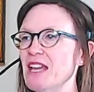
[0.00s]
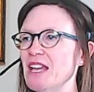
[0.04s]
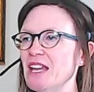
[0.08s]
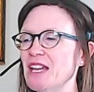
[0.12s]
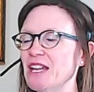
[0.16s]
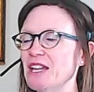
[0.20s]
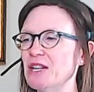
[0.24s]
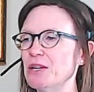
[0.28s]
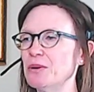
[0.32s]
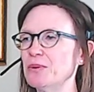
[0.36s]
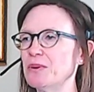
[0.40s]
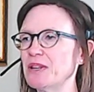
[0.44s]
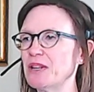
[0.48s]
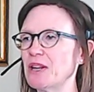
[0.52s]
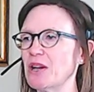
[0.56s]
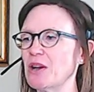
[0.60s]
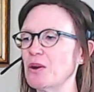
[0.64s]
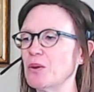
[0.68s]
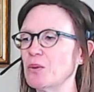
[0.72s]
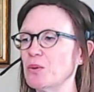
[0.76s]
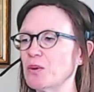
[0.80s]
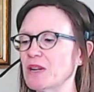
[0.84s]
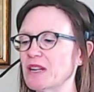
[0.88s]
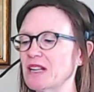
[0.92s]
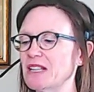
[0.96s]
Here we
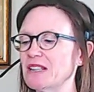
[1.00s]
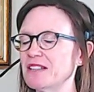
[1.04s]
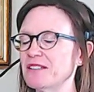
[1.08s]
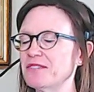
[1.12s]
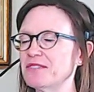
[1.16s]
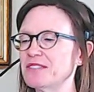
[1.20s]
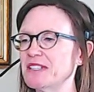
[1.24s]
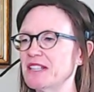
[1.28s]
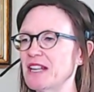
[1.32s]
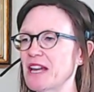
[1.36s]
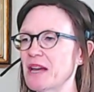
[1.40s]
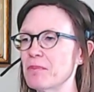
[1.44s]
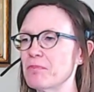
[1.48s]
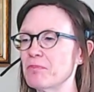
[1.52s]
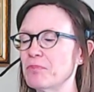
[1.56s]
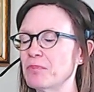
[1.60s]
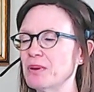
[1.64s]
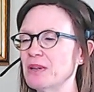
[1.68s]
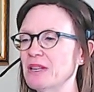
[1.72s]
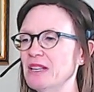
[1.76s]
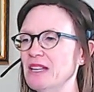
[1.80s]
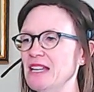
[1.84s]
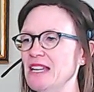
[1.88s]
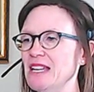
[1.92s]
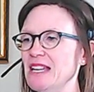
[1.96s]
go. We're going to lift it up,
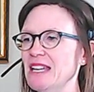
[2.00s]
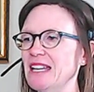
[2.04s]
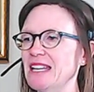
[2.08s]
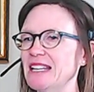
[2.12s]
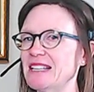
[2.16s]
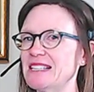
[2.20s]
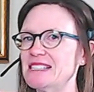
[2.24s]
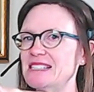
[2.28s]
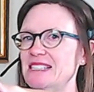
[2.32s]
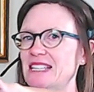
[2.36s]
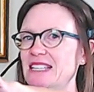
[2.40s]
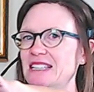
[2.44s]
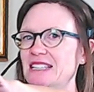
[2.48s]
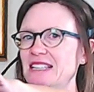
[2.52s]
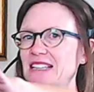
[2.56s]
extend the